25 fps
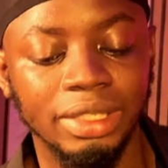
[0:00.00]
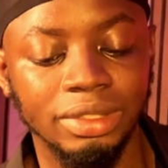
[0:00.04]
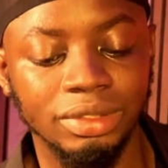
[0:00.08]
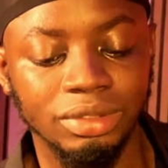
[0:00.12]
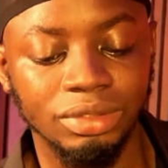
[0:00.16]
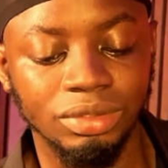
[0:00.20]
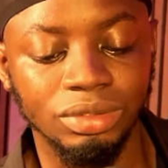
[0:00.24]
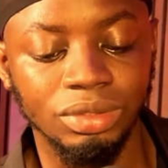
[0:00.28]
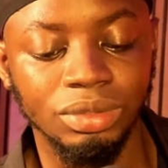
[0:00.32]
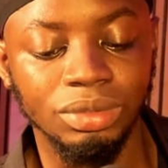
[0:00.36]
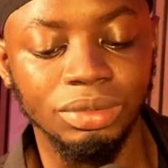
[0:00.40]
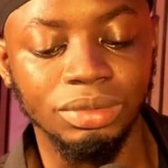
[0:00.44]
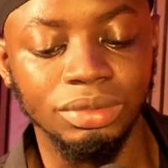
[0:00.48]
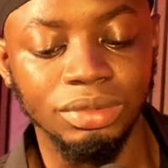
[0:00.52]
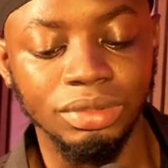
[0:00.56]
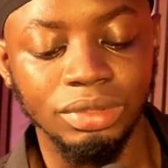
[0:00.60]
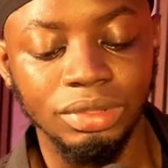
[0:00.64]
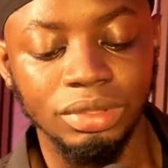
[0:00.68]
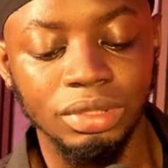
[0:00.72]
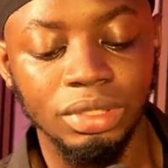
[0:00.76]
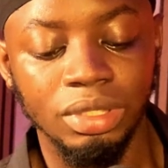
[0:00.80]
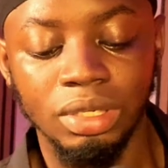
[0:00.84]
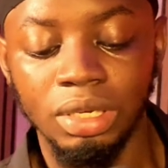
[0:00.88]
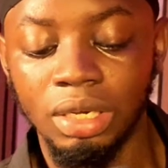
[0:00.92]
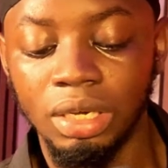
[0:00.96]
So
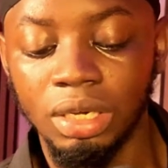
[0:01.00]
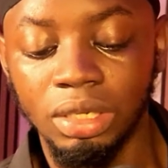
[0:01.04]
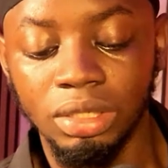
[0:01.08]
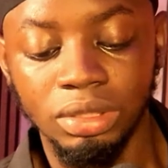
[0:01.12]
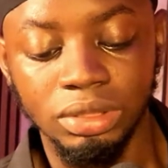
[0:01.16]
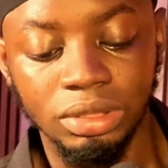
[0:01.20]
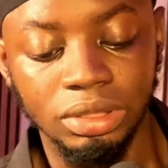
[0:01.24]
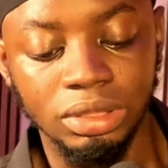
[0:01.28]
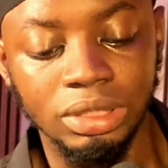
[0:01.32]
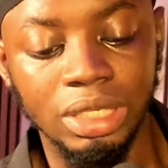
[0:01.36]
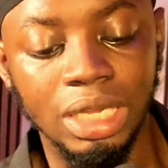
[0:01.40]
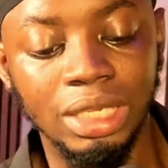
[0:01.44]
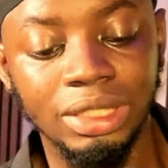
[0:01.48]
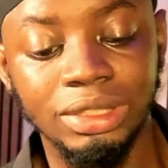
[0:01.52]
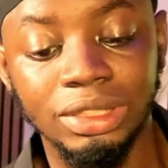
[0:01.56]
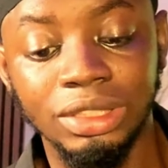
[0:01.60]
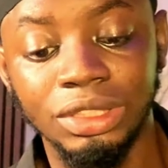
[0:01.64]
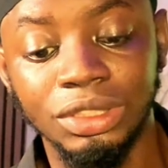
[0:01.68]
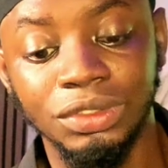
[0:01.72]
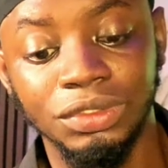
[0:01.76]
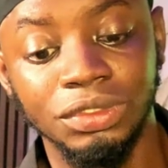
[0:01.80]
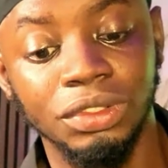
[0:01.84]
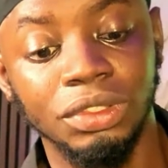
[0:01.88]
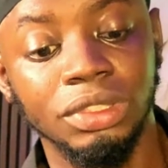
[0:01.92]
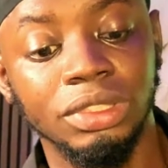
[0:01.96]
that
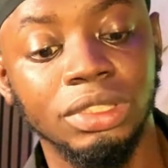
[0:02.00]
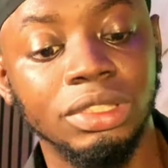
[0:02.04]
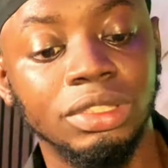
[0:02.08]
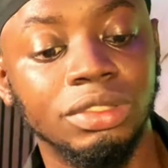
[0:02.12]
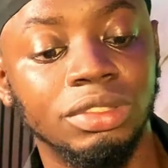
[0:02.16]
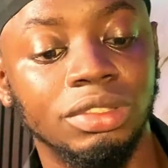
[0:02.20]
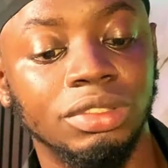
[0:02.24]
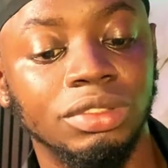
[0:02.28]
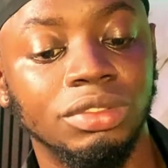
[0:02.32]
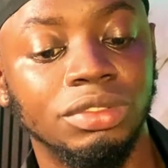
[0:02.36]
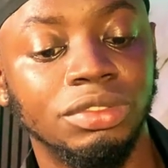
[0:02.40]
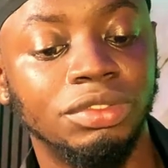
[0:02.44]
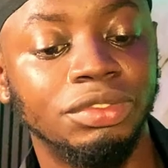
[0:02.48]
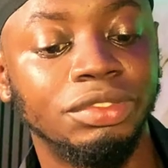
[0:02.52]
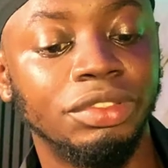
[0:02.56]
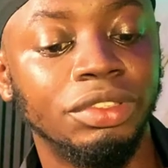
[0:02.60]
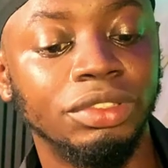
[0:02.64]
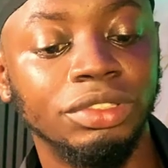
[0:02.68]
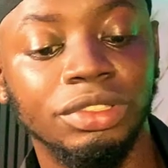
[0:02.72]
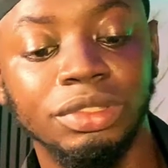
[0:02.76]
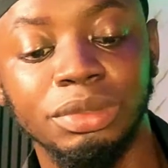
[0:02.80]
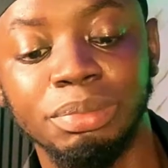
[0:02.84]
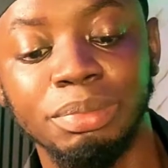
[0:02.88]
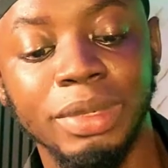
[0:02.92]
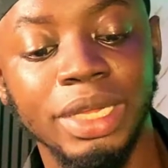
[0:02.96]
is for the
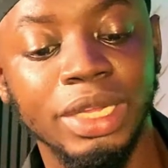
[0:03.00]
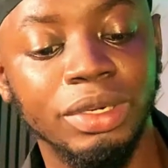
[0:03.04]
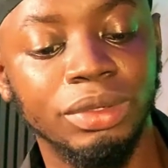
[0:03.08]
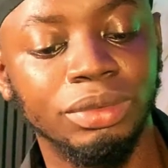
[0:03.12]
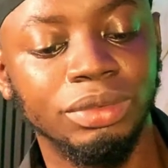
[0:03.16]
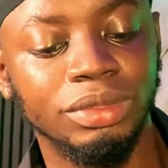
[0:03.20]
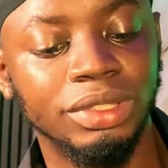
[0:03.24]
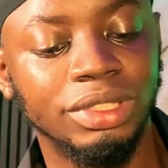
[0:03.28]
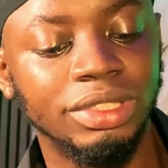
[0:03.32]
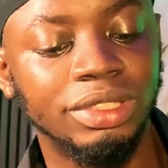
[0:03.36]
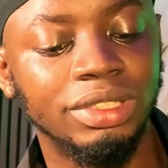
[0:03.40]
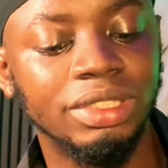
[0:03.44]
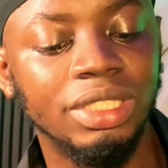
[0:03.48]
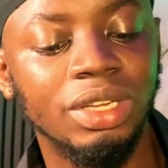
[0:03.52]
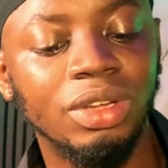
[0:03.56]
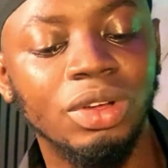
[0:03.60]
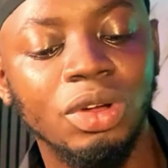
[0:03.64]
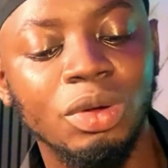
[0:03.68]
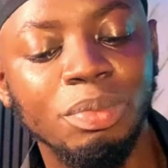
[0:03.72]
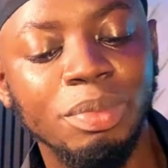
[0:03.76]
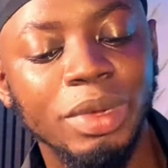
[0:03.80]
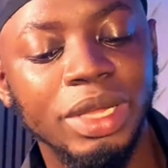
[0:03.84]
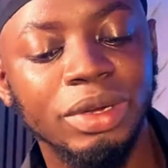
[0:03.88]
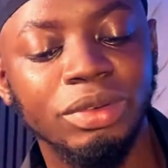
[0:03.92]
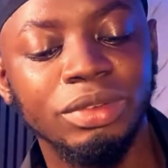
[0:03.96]
first menu. The
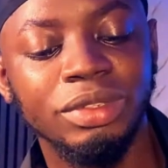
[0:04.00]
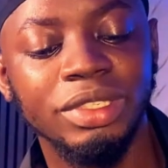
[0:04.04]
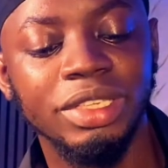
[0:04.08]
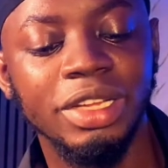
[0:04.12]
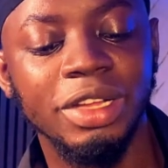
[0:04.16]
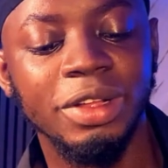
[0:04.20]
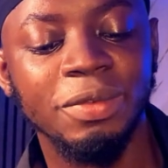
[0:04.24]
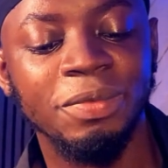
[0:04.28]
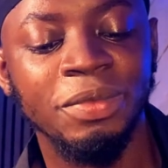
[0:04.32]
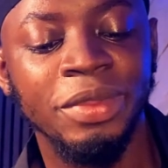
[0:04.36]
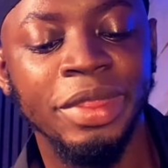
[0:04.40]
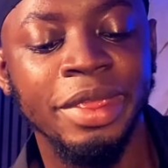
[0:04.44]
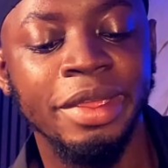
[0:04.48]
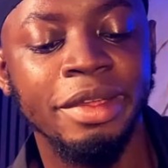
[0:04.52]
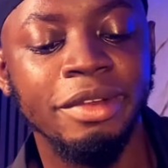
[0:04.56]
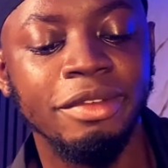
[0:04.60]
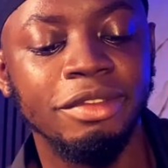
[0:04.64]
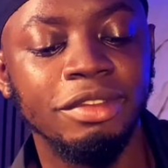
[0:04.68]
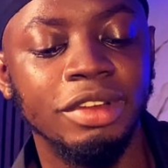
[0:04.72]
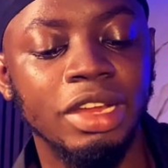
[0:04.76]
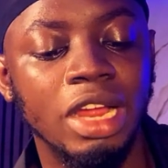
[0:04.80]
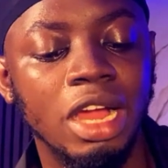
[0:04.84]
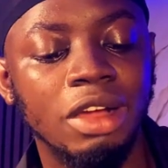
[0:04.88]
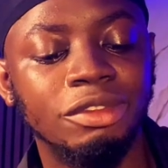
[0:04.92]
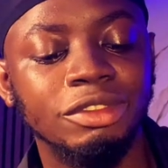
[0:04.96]
second menu here,
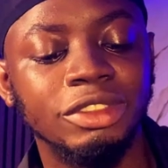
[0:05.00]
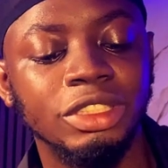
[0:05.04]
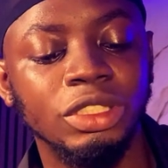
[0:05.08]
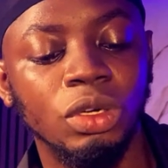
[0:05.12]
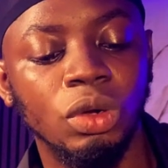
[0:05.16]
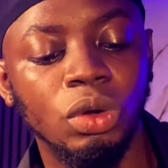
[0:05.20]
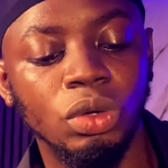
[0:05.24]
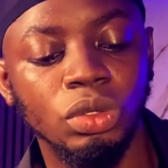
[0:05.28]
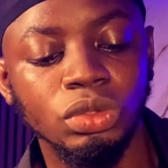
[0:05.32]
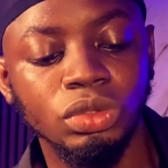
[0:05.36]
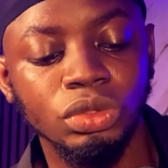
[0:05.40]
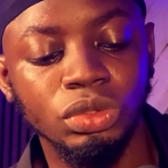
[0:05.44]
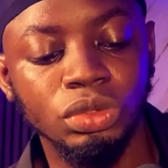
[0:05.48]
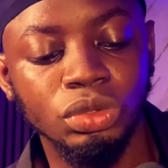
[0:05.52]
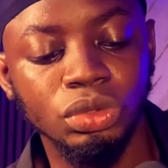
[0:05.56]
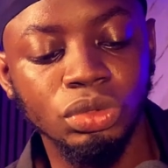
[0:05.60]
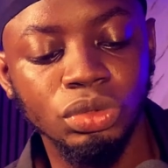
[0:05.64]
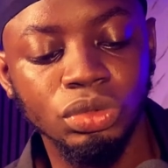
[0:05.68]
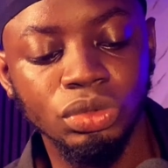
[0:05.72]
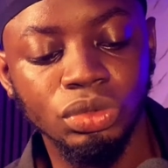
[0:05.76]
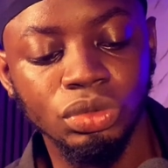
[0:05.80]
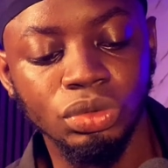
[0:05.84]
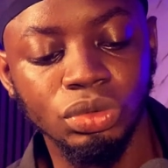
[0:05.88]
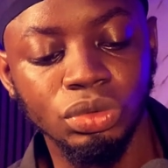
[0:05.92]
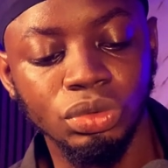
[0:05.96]
we have the undo
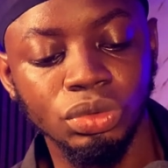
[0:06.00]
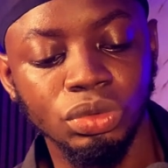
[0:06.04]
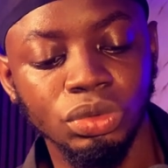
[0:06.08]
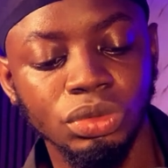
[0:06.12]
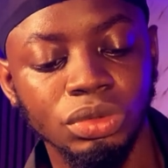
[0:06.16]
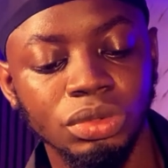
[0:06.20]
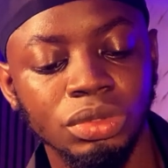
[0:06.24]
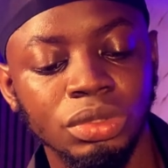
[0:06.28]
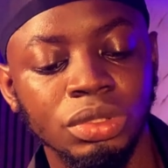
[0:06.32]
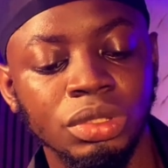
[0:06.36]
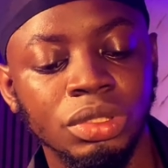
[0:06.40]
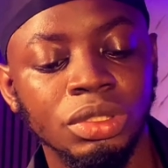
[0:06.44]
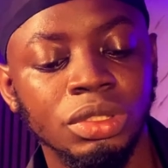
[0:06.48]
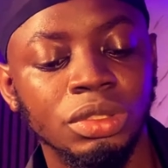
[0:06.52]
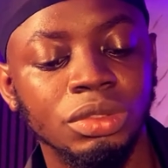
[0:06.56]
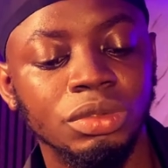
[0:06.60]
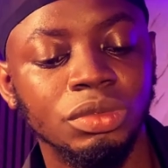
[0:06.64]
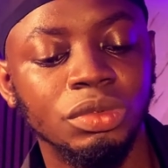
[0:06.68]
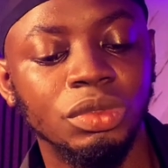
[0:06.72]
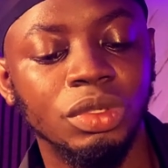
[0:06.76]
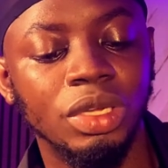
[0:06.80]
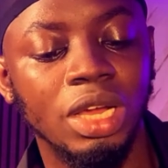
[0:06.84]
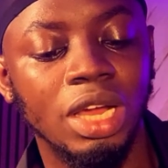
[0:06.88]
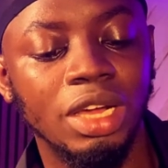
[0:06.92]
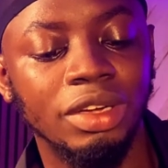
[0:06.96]

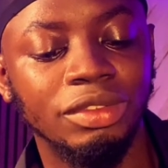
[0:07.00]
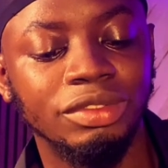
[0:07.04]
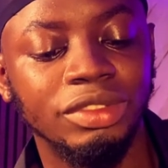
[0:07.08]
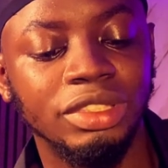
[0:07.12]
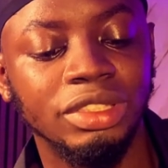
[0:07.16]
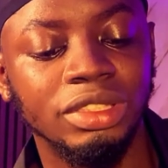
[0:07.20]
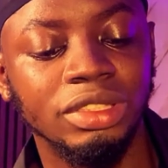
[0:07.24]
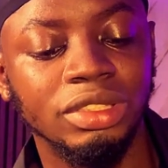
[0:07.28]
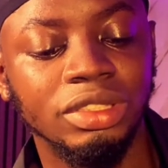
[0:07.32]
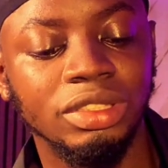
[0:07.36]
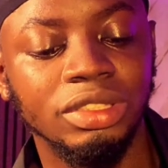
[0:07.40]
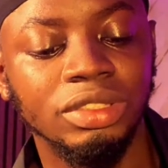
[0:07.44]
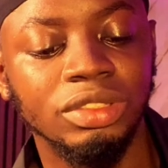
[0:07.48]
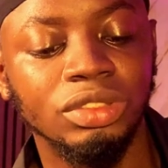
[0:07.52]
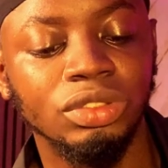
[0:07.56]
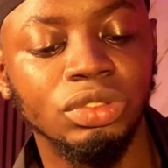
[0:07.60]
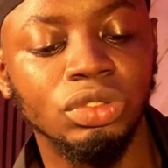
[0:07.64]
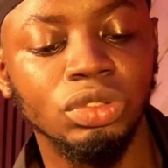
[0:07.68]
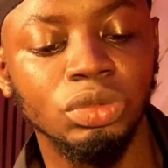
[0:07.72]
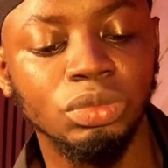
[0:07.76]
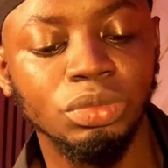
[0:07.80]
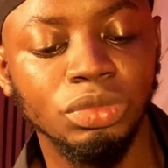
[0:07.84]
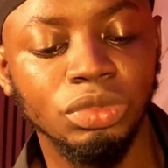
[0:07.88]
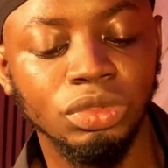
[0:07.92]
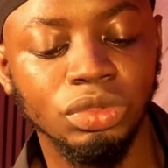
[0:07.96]
tool. We have the
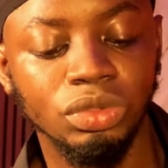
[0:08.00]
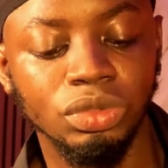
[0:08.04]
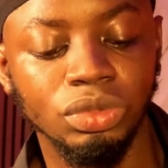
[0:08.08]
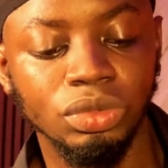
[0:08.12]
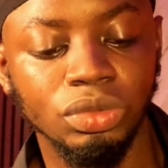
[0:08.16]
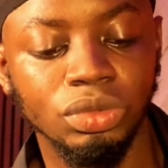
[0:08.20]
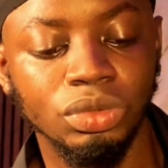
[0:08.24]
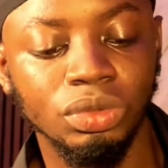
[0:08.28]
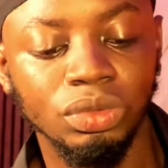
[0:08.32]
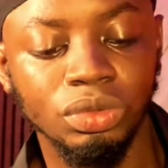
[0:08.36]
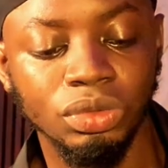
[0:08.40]
zoom tool.